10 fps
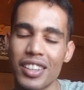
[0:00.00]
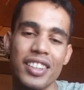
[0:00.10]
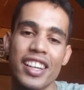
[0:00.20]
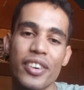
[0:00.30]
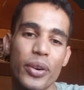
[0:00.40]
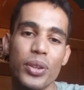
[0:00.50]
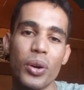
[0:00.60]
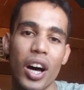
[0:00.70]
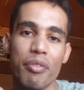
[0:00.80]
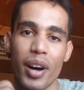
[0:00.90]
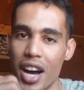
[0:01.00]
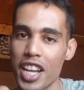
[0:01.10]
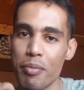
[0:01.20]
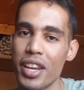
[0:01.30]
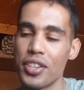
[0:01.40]
They are going to have
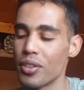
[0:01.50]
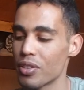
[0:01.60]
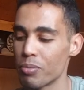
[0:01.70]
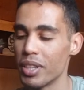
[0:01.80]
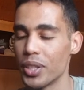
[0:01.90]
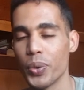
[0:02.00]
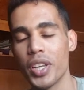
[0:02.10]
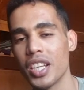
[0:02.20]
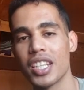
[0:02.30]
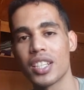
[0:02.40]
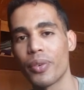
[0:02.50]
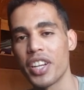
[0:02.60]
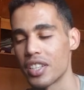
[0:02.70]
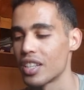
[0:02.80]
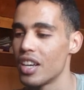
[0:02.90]
animations between
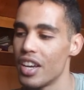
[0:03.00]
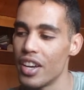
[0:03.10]
screens.